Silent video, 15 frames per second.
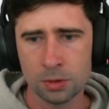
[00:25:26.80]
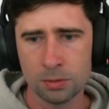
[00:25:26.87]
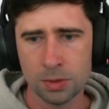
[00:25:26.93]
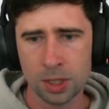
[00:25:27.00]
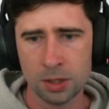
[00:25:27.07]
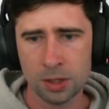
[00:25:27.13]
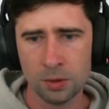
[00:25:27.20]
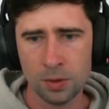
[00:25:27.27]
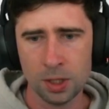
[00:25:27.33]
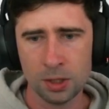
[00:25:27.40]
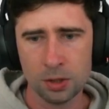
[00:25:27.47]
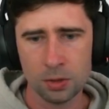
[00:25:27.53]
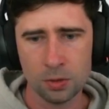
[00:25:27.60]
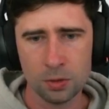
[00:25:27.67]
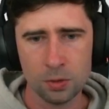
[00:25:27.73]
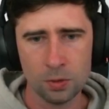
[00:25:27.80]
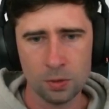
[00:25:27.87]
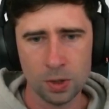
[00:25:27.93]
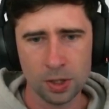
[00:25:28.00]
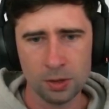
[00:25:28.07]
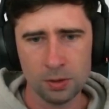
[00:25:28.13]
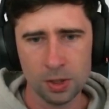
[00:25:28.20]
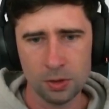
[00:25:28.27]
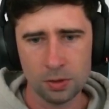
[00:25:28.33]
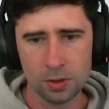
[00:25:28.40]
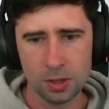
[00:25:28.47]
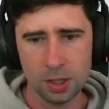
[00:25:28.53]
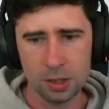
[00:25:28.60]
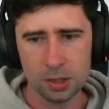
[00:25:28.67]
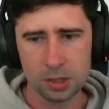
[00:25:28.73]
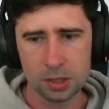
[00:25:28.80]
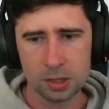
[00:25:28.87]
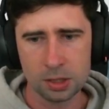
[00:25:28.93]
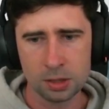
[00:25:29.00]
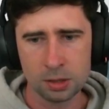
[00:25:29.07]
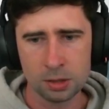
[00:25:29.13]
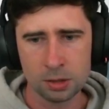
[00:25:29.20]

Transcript: But I think we do this.